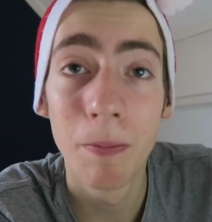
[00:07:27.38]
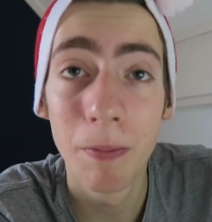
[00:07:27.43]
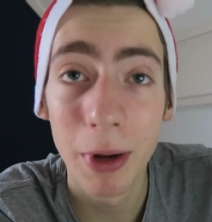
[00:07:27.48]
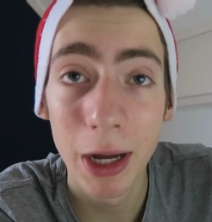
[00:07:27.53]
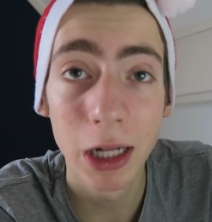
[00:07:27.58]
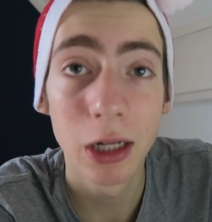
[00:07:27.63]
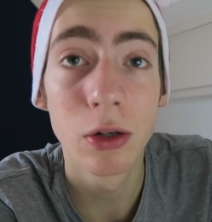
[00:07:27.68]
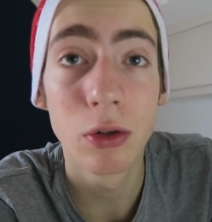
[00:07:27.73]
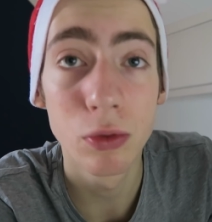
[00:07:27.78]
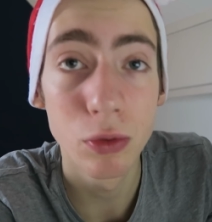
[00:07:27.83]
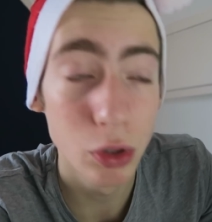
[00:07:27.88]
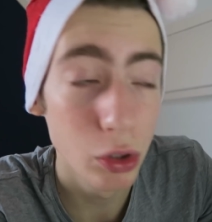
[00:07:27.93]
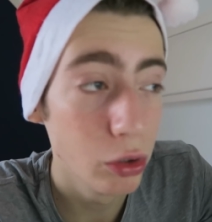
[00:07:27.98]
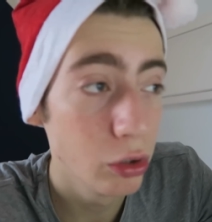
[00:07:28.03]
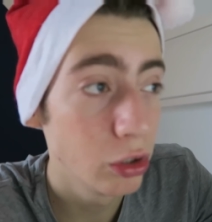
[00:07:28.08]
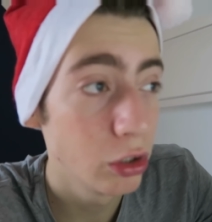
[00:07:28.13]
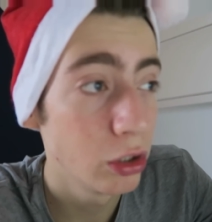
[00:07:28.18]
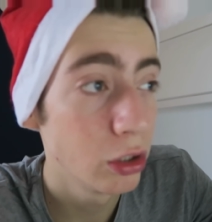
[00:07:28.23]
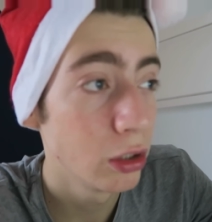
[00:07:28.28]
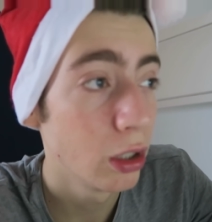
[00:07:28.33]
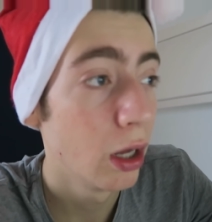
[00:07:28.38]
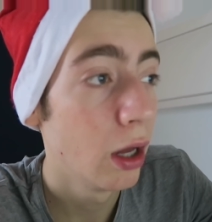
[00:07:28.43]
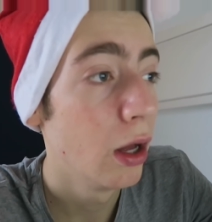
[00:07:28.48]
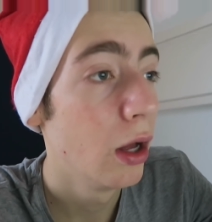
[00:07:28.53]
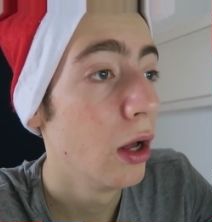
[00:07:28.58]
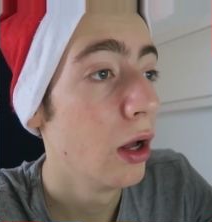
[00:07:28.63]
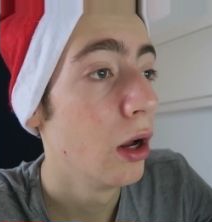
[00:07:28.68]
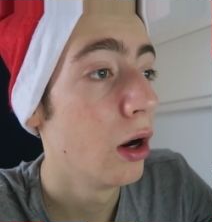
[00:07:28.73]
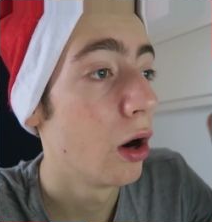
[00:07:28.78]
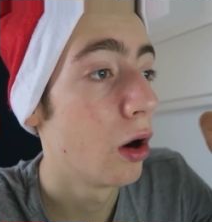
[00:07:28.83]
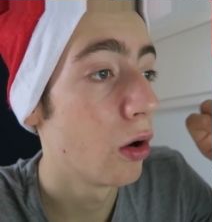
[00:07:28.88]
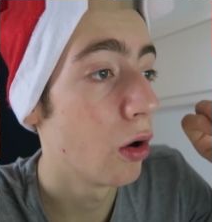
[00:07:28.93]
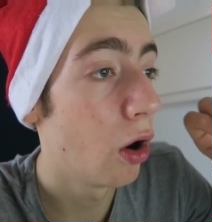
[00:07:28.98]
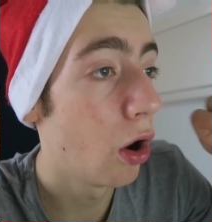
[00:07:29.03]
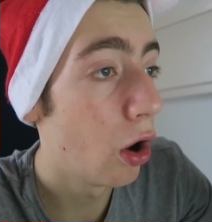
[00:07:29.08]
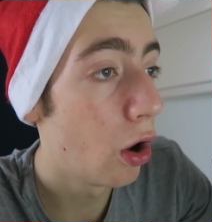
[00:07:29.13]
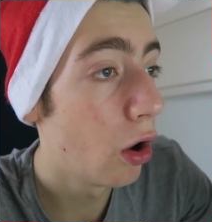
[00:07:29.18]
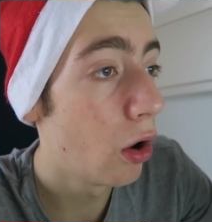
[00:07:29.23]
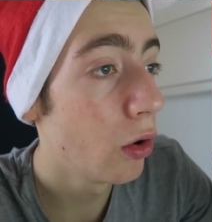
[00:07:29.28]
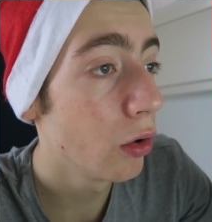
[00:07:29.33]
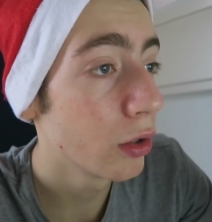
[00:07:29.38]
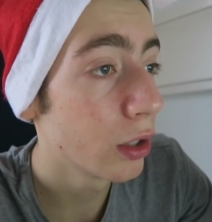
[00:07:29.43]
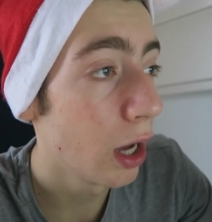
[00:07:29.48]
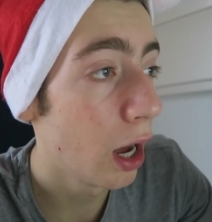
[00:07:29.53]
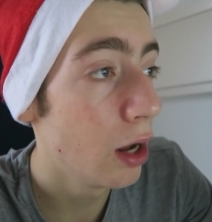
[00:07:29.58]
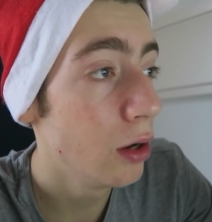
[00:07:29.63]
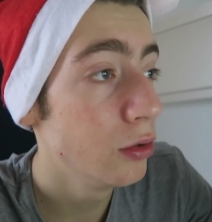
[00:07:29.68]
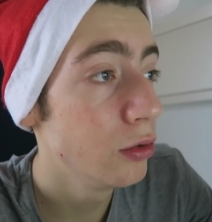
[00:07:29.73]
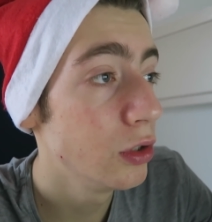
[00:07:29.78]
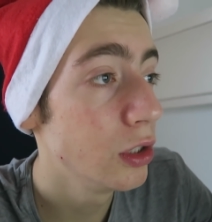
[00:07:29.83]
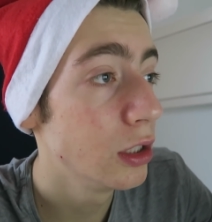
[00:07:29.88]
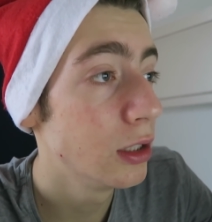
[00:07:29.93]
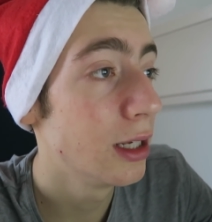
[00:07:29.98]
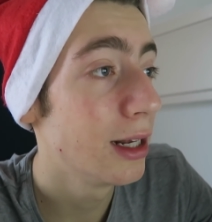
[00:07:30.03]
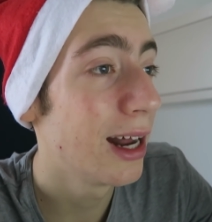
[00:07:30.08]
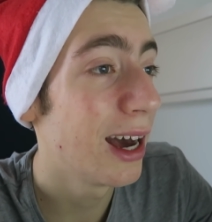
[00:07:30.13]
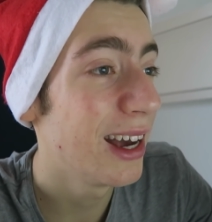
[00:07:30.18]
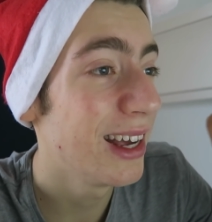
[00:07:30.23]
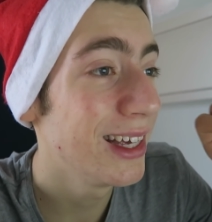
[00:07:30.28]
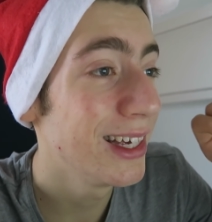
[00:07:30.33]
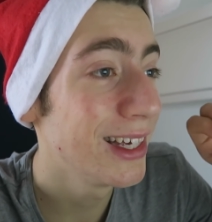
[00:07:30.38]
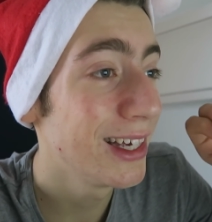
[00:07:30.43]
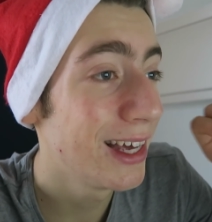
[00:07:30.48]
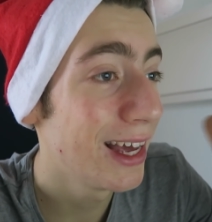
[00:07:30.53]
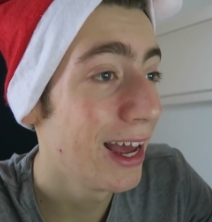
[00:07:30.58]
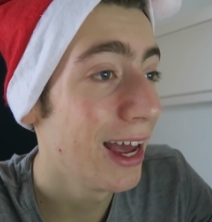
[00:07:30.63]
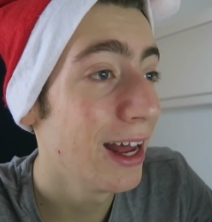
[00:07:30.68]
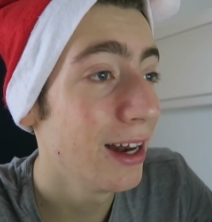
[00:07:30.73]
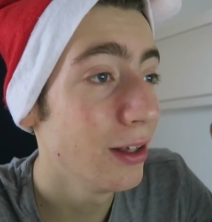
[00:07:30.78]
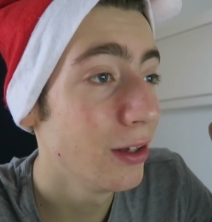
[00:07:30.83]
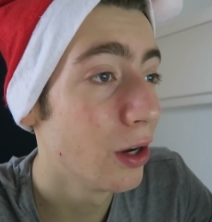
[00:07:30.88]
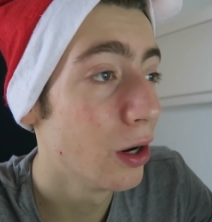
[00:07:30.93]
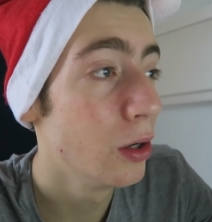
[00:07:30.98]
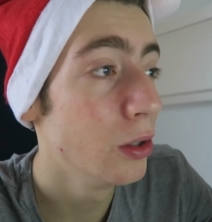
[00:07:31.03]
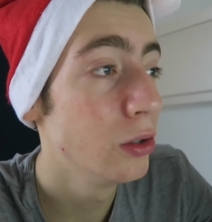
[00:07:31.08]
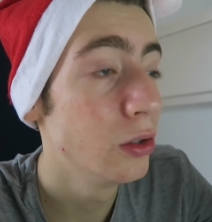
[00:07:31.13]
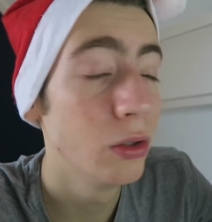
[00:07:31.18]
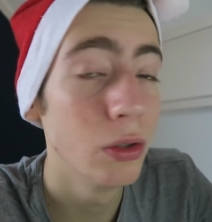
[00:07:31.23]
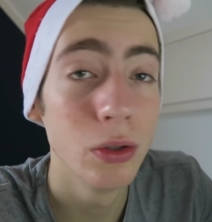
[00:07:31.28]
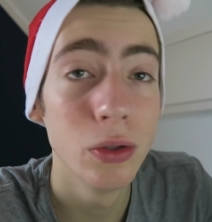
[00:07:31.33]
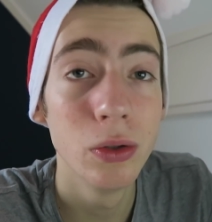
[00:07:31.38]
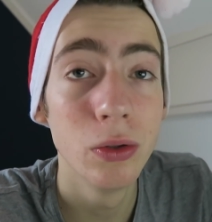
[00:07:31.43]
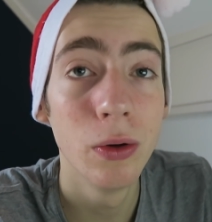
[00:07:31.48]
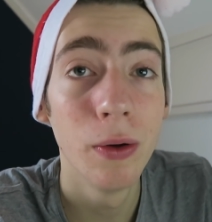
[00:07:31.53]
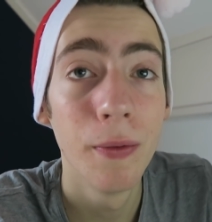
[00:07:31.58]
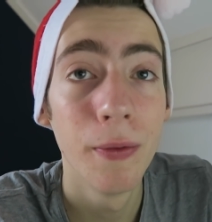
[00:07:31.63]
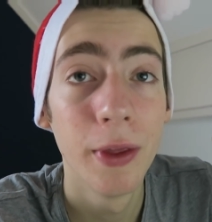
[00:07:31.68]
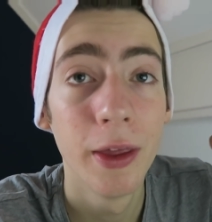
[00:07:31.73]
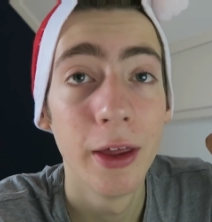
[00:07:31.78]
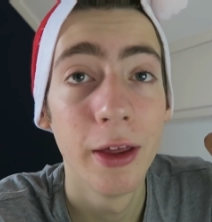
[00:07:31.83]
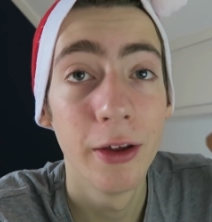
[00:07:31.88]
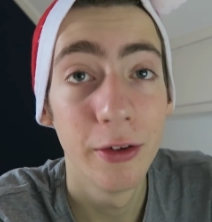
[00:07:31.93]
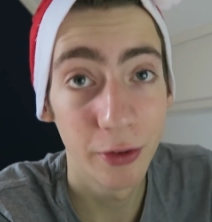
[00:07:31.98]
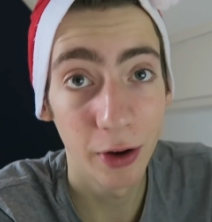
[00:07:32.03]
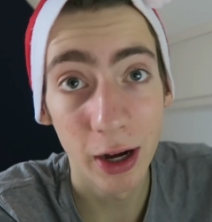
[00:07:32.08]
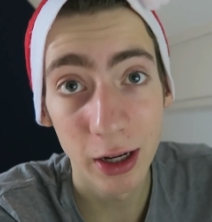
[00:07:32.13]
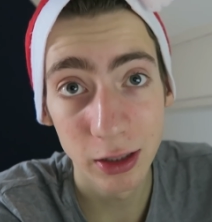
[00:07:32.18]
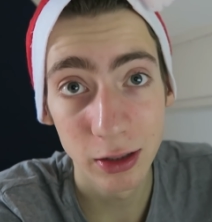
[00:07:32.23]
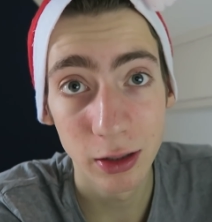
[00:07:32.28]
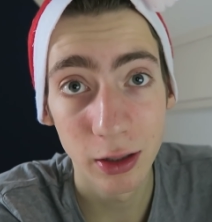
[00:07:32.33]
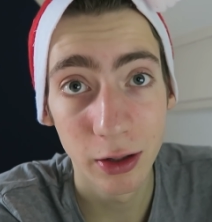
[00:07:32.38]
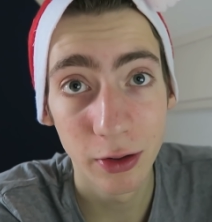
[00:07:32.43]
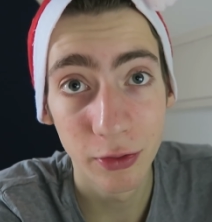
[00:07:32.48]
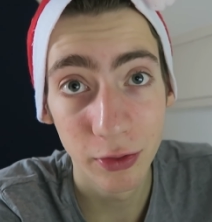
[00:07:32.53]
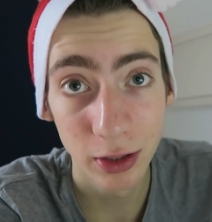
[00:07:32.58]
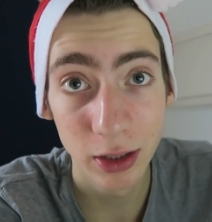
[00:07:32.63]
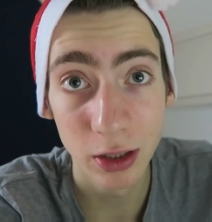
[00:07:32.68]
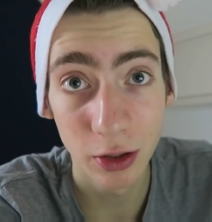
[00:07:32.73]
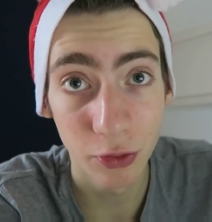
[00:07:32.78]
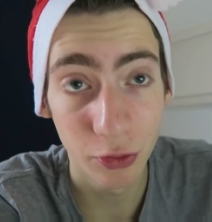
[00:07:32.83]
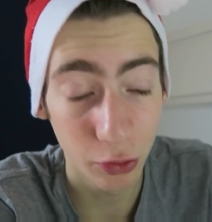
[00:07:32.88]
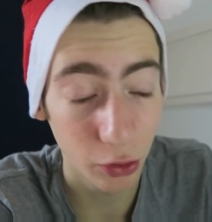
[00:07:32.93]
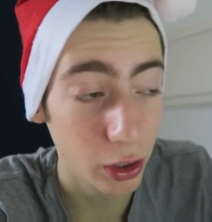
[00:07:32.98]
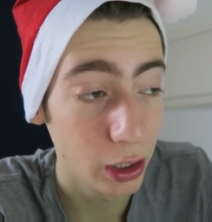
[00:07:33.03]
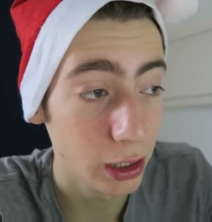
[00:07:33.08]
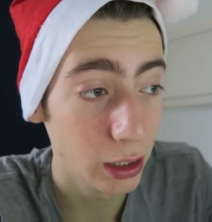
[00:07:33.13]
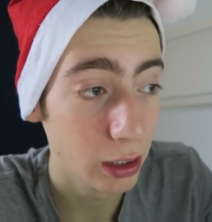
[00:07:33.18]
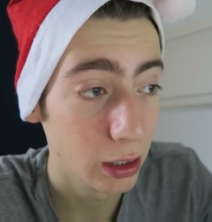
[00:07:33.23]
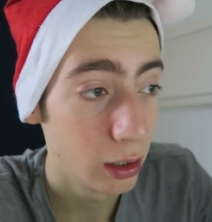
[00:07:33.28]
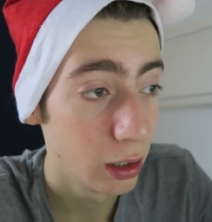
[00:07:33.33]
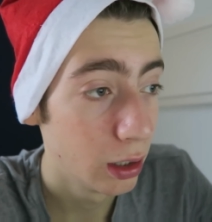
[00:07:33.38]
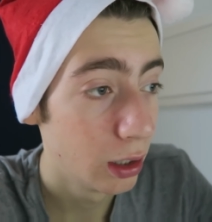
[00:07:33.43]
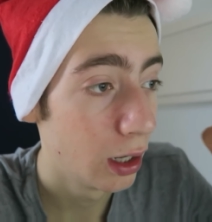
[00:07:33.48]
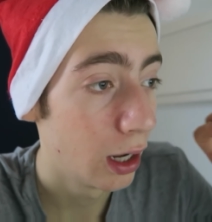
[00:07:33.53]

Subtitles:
Belarus, are all countries that I can go to visa free.